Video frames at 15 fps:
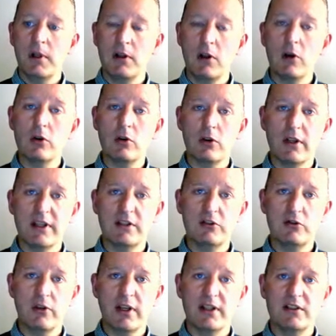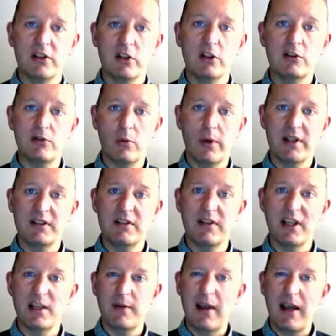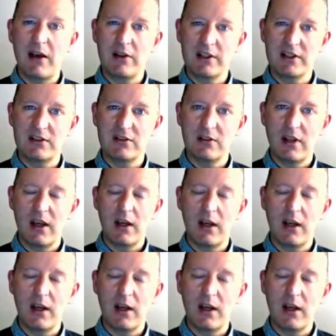but local history is a useful way to think about how